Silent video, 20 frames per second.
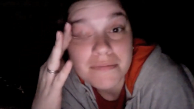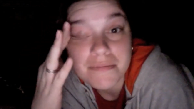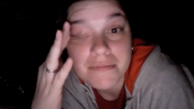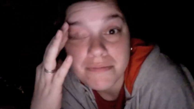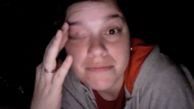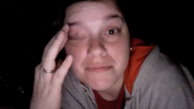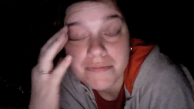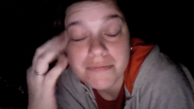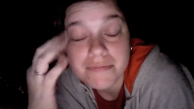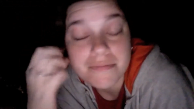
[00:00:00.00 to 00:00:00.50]

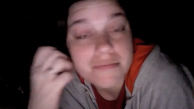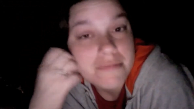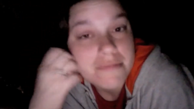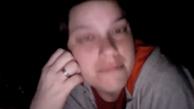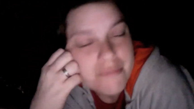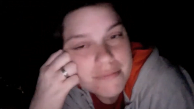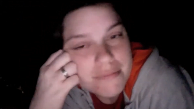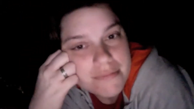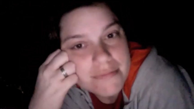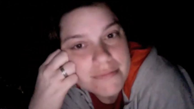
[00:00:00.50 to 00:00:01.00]

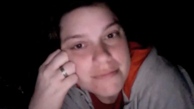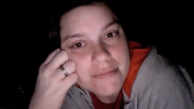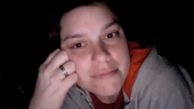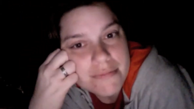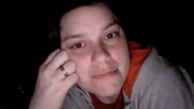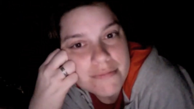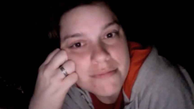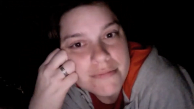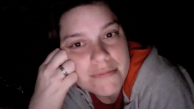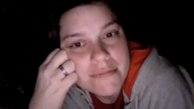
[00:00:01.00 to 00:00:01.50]

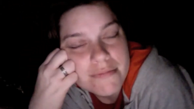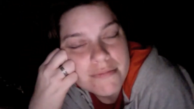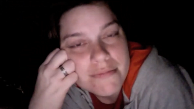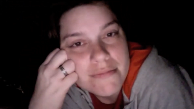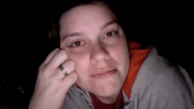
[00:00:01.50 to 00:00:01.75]
Nobody speaks.